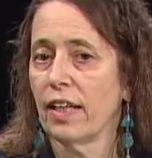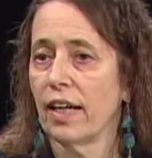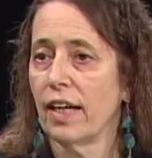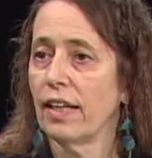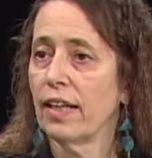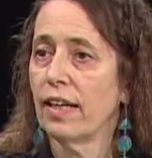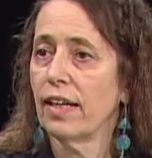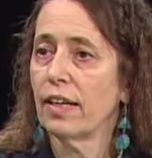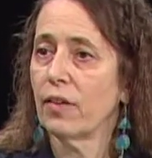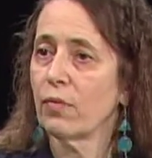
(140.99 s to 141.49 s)

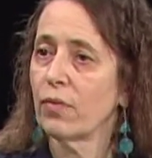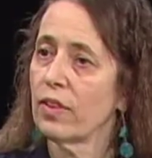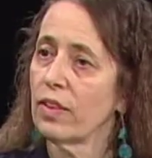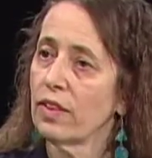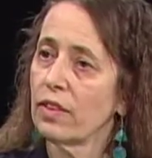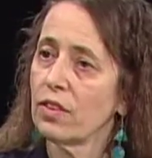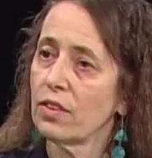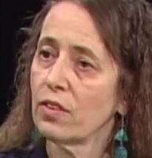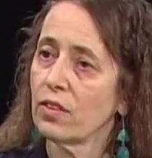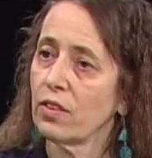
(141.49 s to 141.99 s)
and that when
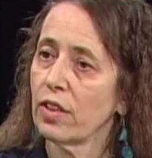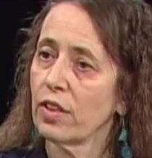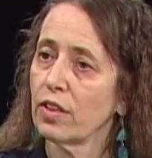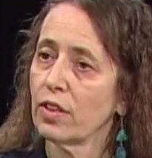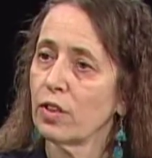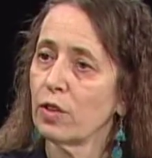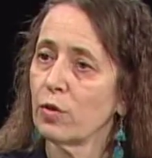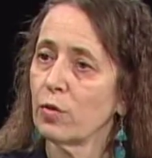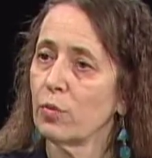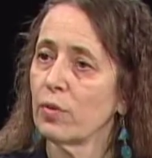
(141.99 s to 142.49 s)
this
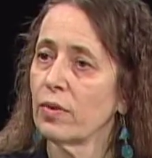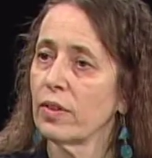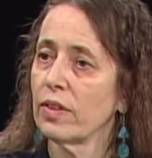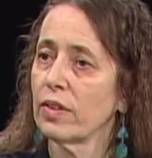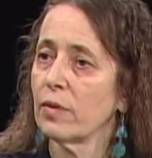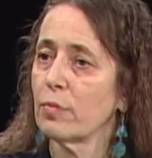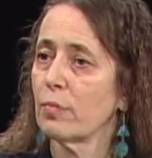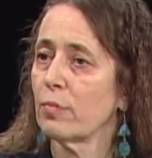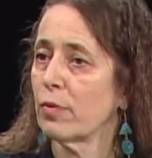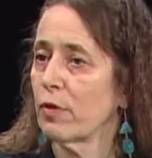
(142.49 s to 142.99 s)
structure
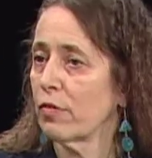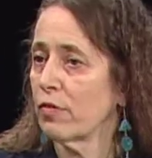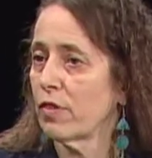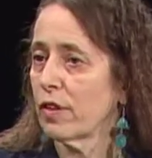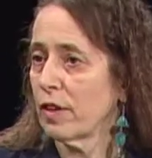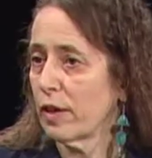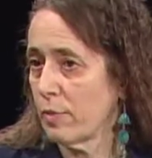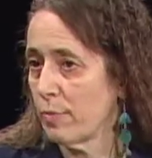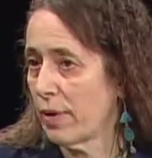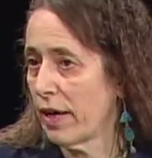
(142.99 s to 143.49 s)
was
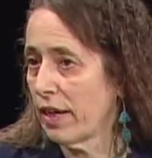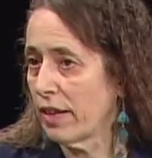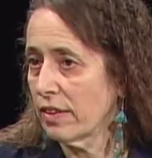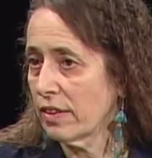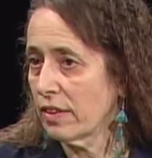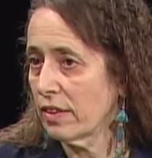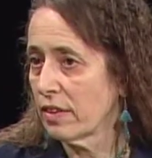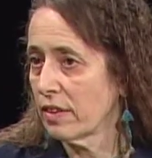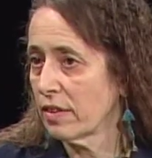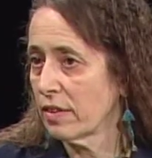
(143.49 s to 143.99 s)
perfectly
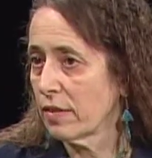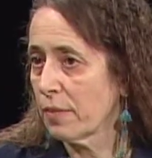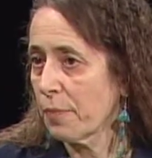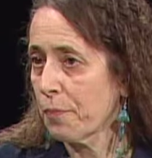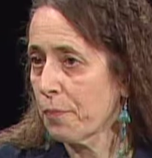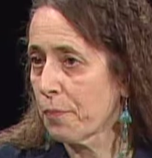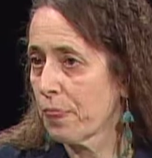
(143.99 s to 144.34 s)
balanced,